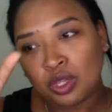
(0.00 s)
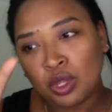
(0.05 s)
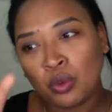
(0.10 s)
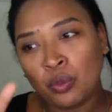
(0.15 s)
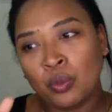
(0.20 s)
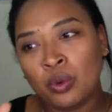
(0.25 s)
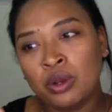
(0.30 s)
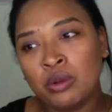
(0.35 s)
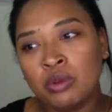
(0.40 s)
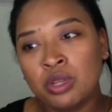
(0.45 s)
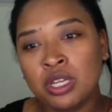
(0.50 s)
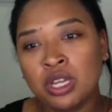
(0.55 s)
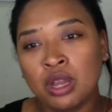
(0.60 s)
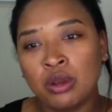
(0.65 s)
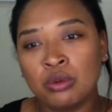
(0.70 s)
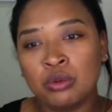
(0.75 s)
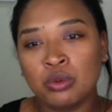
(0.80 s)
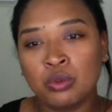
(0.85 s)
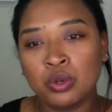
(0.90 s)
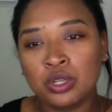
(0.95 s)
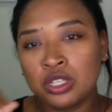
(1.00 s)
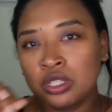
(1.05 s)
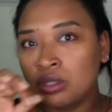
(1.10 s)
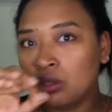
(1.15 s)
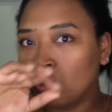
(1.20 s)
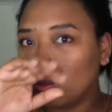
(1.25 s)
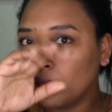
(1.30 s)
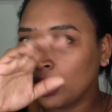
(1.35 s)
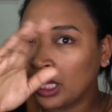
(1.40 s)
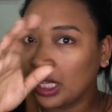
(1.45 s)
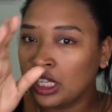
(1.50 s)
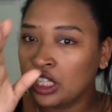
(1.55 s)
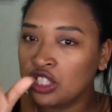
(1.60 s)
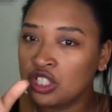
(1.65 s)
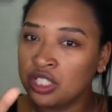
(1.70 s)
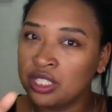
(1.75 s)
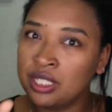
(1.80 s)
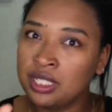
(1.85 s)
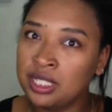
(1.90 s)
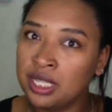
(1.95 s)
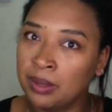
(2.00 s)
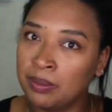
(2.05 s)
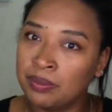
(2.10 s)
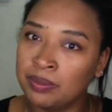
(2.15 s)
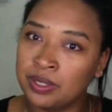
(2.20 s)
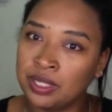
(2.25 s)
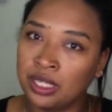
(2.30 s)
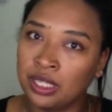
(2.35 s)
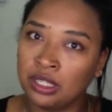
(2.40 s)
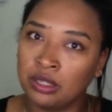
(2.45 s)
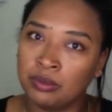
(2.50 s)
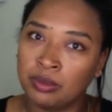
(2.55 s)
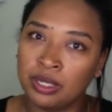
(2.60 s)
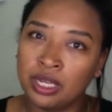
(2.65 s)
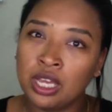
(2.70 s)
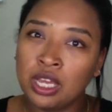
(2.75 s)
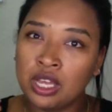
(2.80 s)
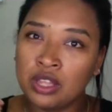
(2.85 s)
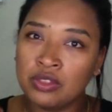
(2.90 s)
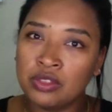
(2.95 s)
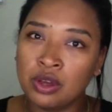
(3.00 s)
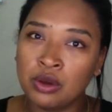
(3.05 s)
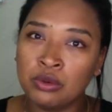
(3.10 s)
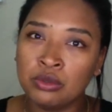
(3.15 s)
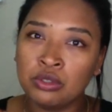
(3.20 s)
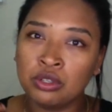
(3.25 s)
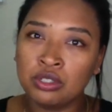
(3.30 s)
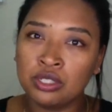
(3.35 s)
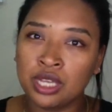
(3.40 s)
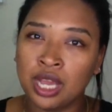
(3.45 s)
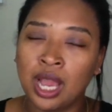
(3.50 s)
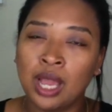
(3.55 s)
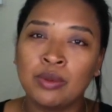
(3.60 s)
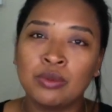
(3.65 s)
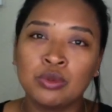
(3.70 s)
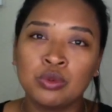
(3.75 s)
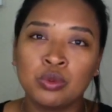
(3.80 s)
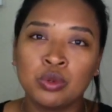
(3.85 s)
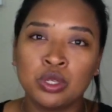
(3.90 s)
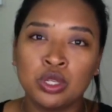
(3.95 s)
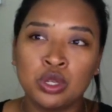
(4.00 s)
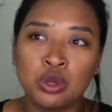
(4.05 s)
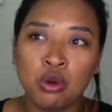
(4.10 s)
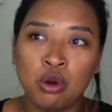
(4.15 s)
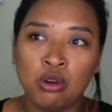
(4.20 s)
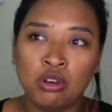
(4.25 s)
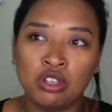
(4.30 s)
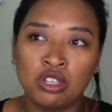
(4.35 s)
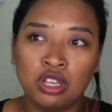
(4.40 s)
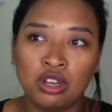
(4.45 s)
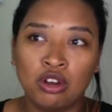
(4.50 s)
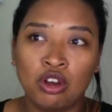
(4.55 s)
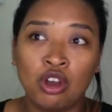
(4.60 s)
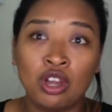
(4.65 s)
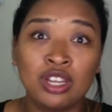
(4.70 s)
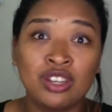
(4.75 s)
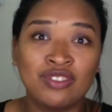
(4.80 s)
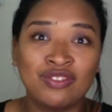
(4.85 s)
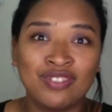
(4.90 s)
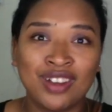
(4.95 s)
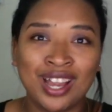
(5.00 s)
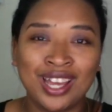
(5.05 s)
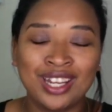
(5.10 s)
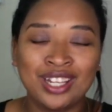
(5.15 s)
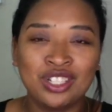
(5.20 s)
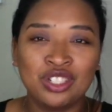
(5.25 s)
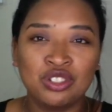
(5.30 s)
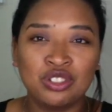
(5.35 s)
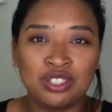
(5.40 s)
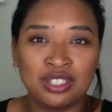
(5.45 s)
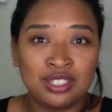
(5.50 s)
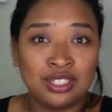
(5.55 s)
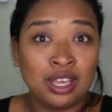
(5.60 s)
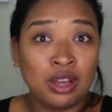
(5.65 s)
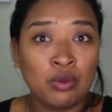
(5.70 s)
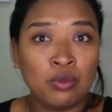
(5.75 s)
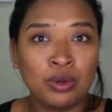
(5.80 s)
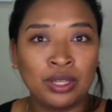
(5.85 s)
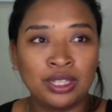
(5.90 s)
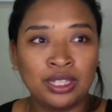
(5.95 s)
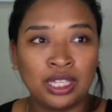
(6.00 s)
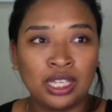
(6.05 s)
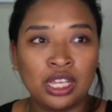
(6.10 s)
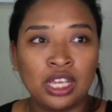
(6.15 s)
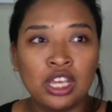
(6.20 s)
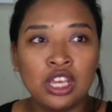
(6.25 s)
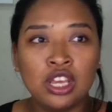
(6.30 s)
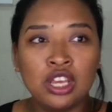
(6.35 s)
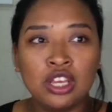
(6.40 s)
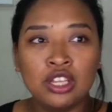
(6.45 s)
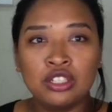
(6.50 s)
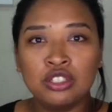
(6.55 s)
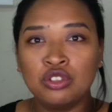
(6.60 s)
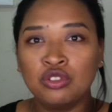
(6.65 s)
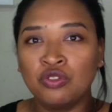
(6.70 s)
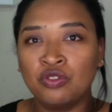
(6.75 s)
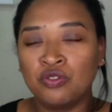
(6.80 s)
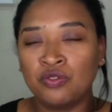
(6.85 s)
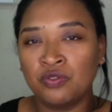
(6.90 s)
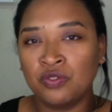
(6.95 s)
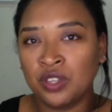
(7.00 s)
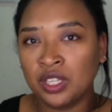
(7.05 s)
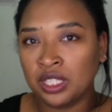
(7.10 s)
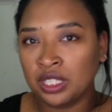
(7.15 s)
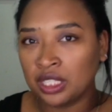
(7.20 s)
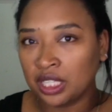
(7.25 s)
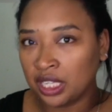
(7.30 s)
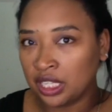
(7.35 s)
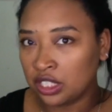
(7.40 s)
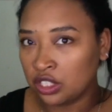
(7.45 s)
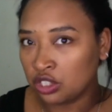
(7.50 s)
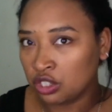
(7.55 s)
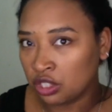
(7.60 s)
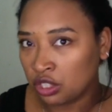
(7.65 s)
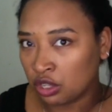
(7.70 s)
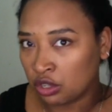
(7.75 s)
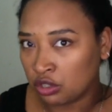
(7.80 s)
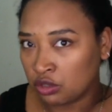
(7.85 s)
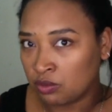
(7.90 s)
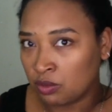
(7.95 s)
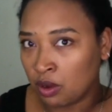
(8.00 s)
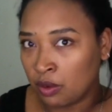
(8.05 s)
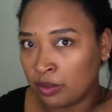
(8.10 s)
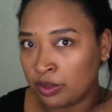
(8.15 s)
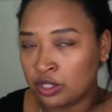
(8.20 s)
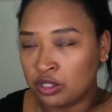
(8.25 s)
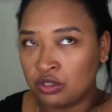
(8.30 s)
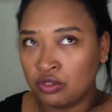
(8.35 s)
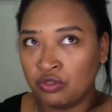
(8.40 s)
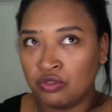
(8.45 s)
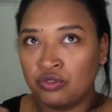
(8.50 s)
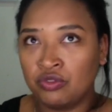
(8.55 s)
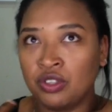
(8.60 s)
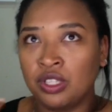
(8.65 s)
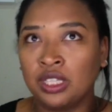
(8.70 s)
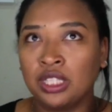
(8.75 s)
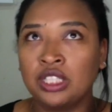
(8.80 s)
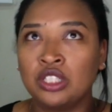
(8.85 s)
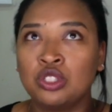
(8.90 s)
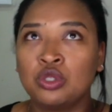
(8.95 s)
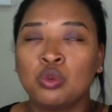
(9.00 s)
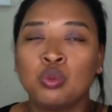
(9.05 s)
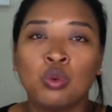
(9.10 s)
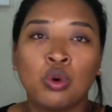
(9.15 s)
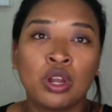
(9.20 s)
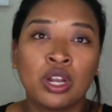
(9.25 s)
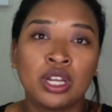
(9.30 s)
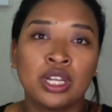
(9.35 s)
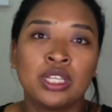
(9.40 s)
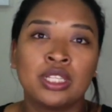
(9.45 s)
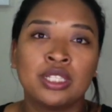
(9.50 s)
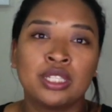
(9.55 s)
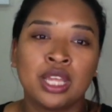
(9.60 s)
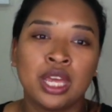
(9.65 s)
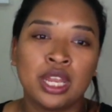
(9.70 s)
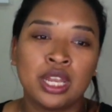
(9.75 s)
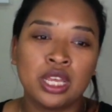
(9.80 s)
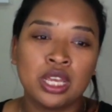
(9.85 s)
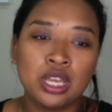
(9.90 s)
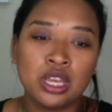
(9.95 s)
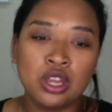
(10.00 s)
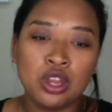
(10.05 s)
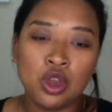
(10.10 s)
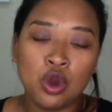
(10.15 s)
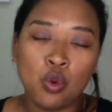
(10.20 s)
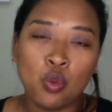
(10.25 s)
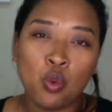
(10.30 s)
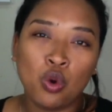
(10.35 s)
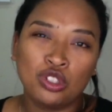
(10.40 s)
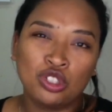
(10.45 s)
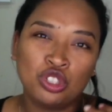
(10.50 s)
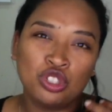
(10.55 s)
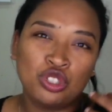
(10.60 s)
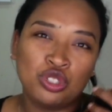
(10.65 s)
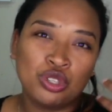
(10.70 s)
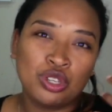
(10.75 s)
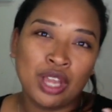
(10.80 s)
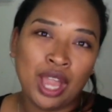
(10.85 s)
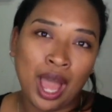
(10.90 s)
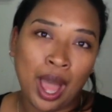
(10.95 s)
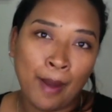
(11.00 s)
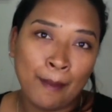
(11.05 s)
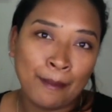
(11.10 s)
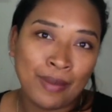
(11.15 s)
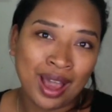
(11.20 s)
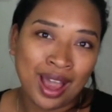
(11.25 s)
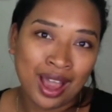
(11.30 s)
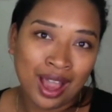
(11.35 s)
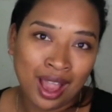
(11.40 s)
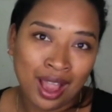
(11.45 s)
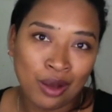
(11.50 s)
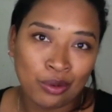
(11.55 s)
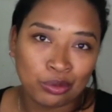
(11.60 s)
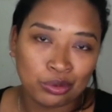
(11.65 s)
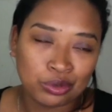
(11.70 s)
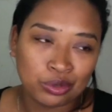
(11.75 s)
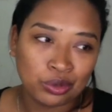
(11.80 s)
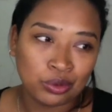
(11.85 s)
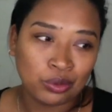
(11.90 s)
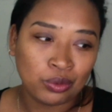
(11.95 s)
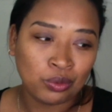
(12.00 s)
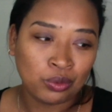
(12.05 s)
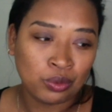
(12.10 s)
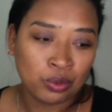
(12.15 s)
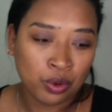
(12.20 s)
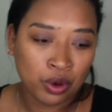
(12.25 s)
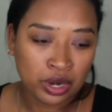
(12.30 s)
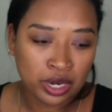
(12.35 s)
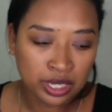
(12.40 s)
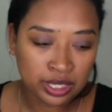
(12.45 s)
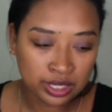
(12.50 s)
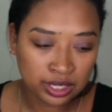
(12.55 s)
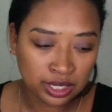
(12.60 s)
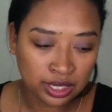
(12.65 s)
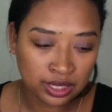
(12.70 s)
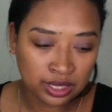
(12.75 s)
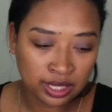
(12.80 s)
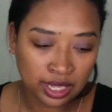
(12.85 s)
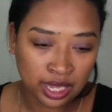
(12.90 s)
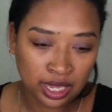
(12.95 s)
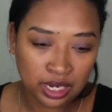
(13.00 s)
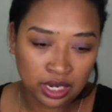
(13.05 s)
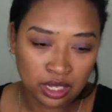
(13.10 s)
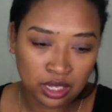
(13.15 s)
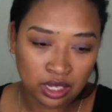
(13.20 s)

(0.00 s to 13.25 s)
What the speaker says: when the energy dips a little bit, those are times when you are invited to sit with it, to feel into those moments, to feel into what it is that wants to come out. What is it that